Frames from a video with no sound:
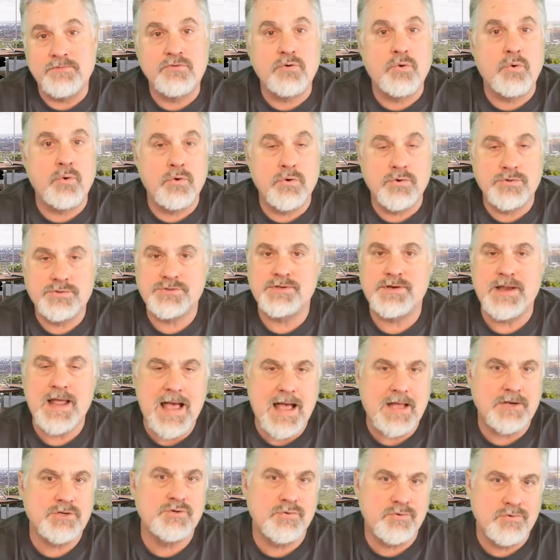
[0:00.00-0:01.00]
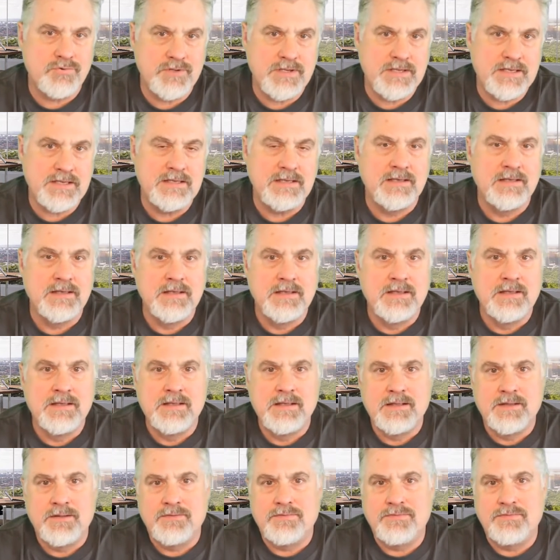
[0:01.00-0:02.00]
And of course, naturally,
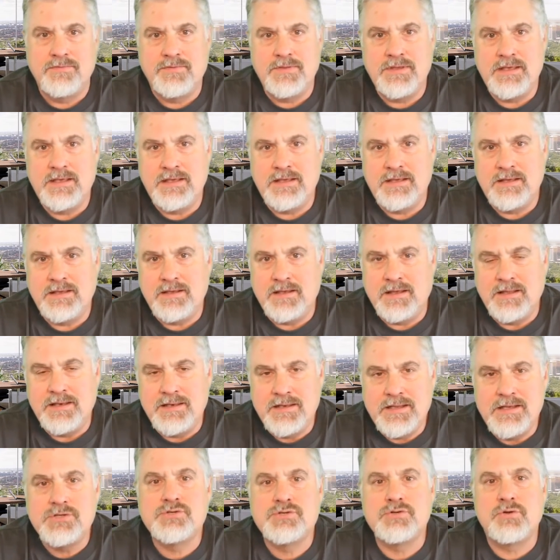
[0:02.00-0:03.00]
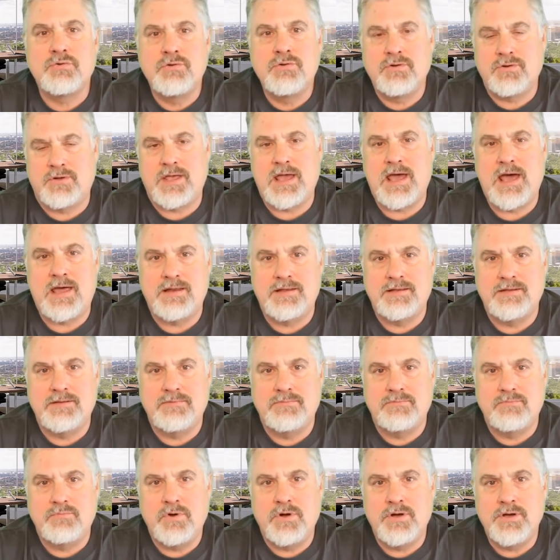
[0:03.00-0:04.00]
the initial look at
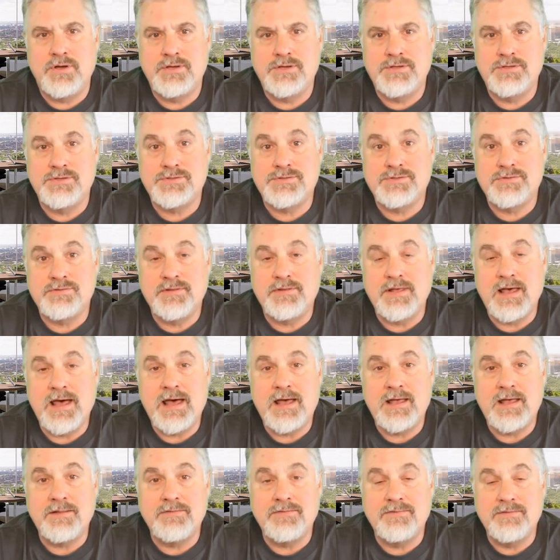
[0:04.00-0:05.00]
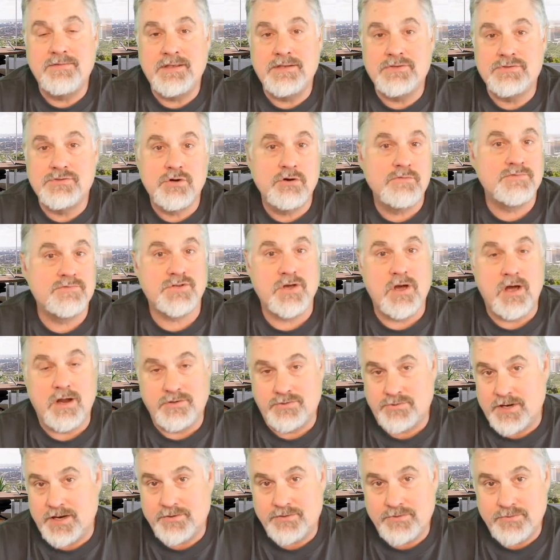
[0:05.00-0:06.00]
it was that the service
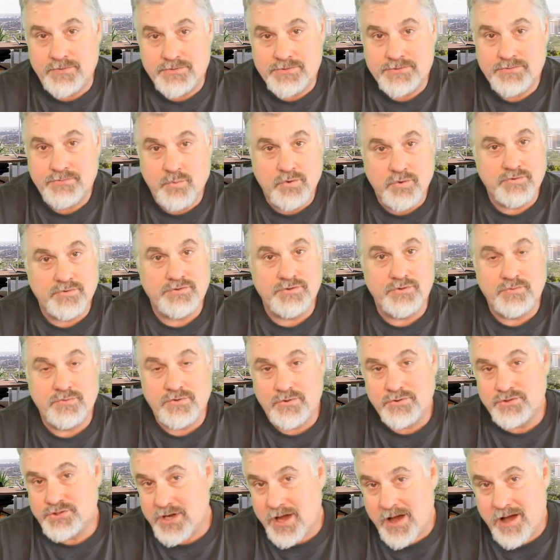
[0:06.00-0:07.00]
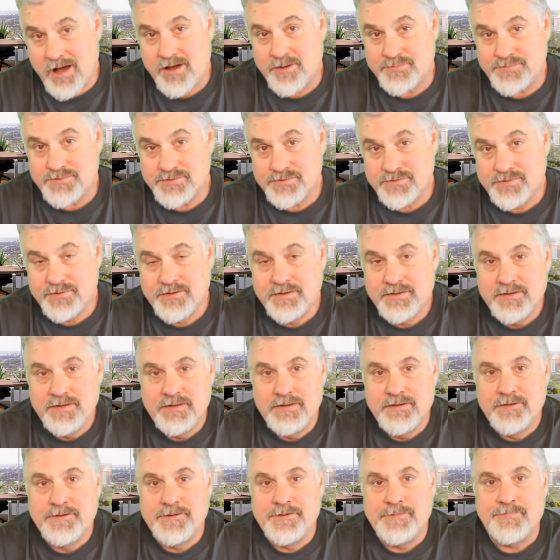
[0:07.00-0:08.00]
contractors weren't doing their jobs.
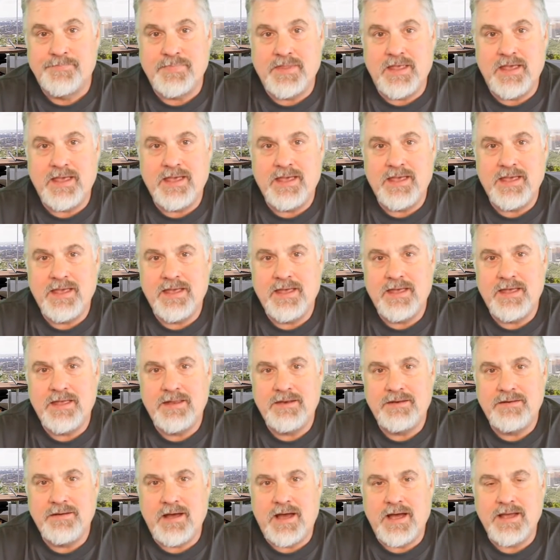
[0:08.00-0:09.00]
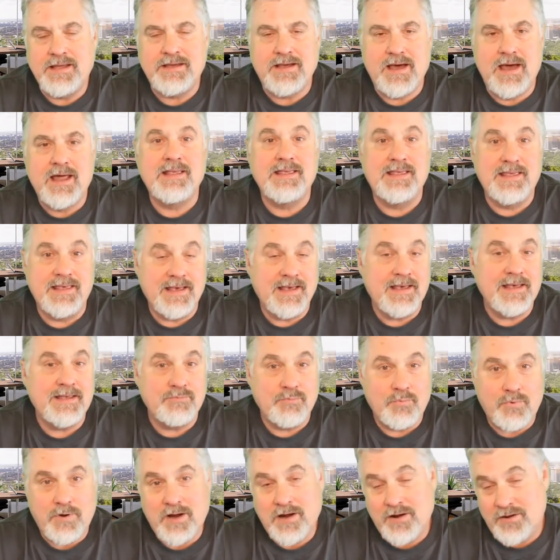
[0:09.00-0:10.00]
And I kind of
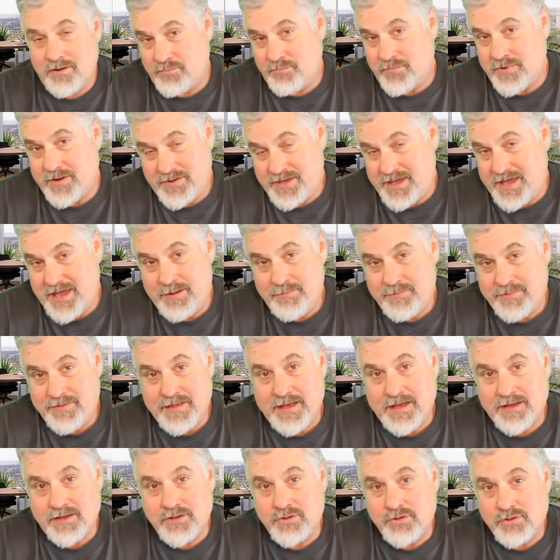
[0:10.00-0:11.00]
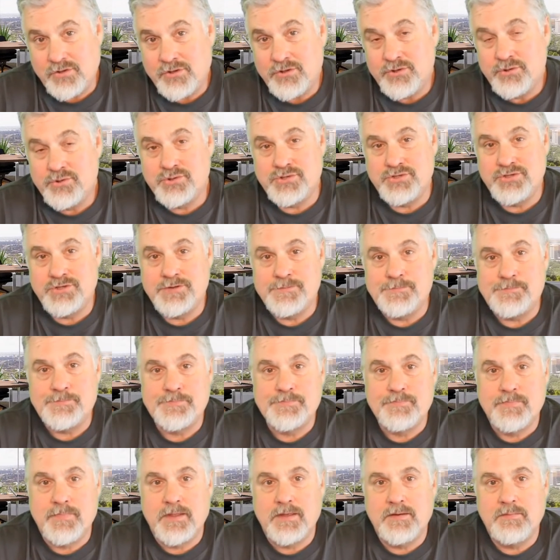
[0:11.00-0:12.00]
get why, why we came to that conclusion.
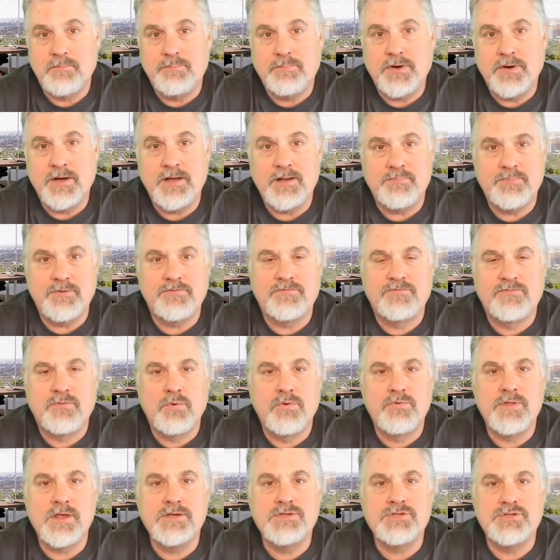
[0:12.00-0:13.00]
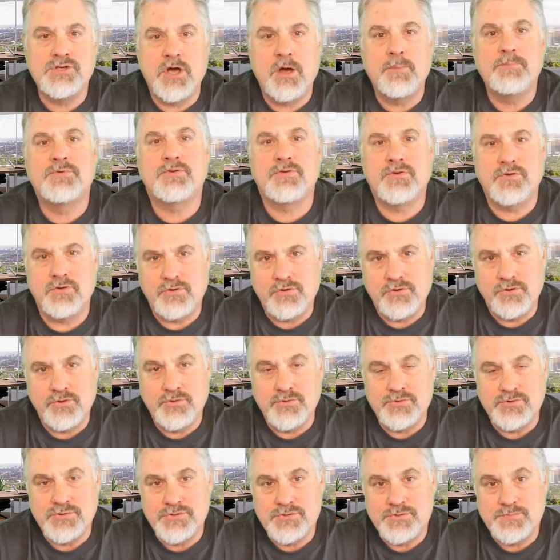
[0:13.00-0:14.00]
But before they jump to
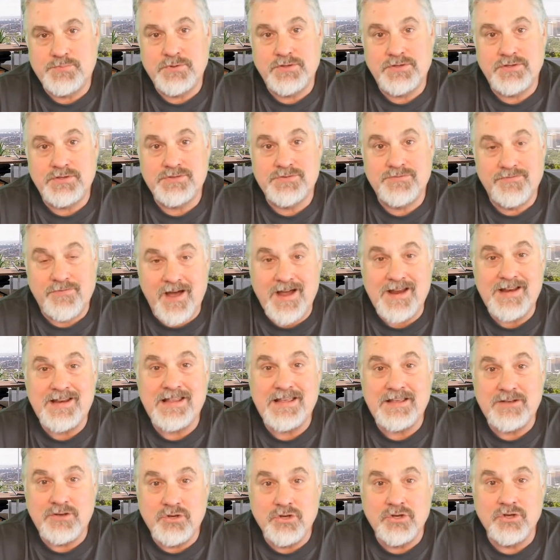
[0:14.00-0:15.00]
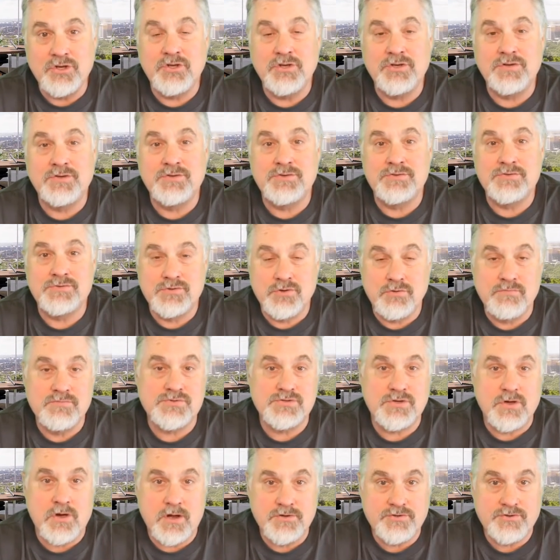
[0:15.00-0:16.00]
conclusions, because finding good
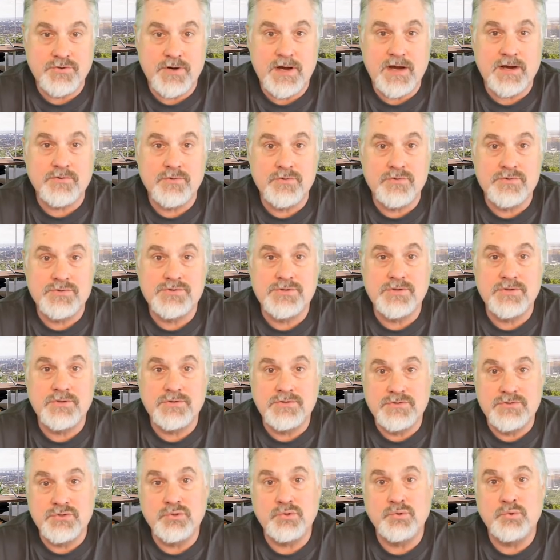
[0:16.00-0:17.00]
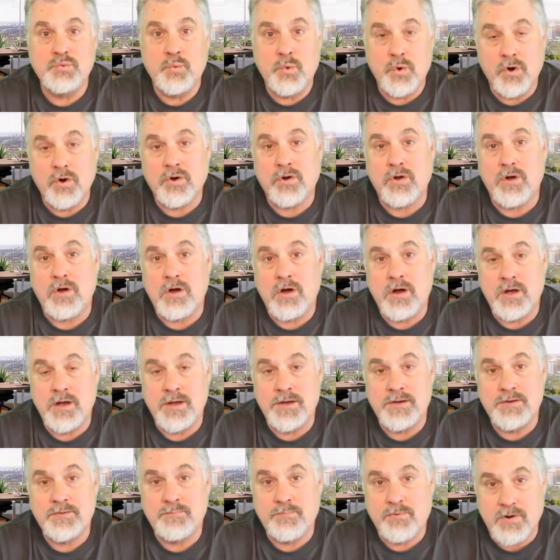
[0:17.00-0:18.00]
service contractors that do work
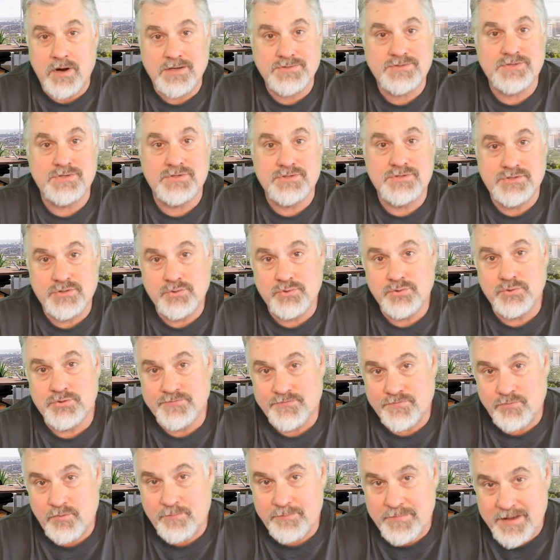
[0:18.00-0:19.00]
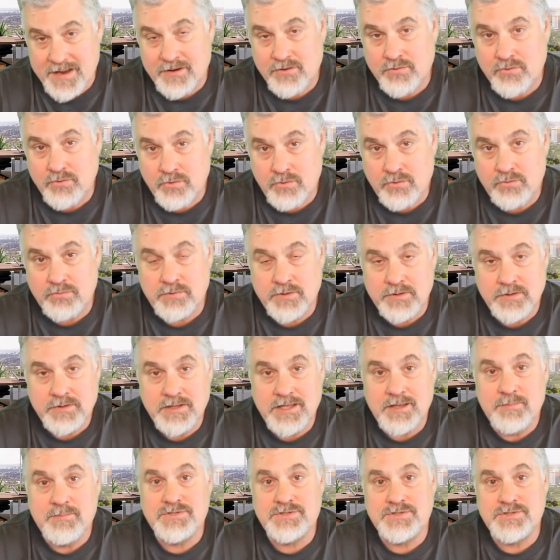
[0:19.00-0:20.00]
on process chillers for medical
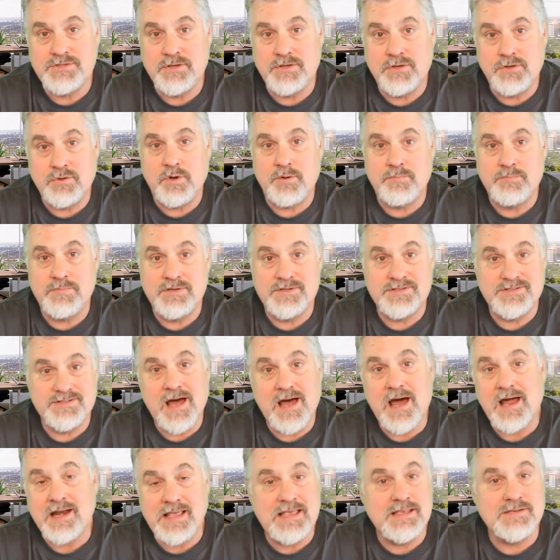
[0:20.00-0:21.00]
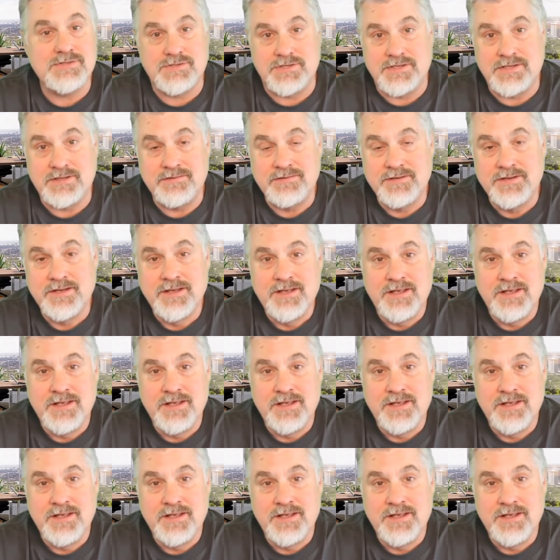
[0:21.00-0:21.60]
imaging equipment is not easy.